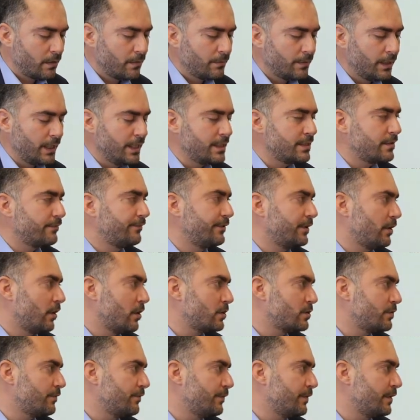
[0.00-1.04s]
He's a
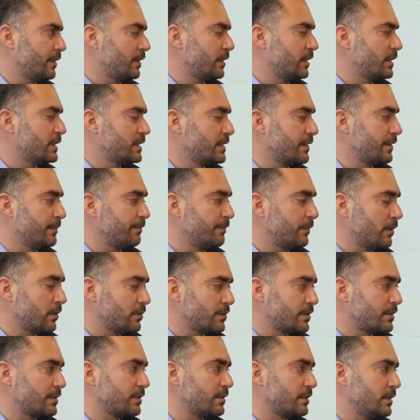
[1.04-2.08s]
philosopher. He's the
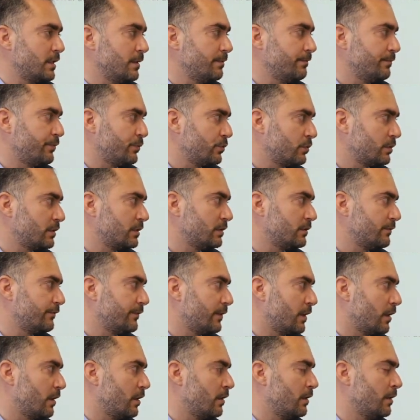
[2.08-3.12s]
most important
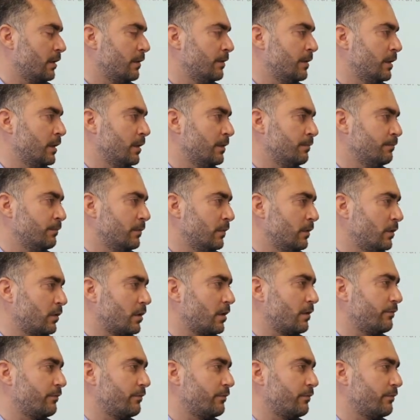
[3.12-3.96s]
moral